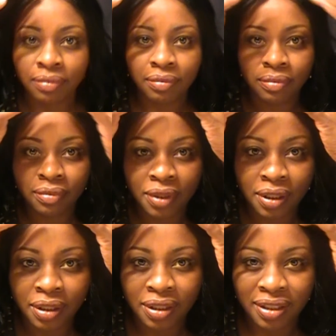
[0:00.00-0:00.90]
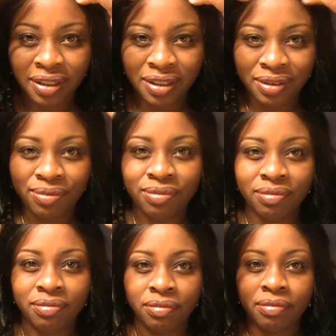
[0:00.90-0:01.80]

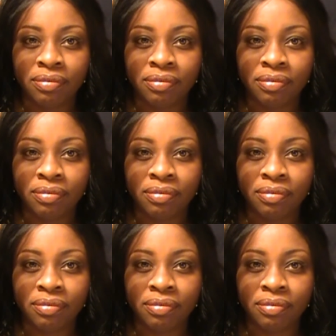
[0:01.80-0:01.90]
No one is speaking in this clip.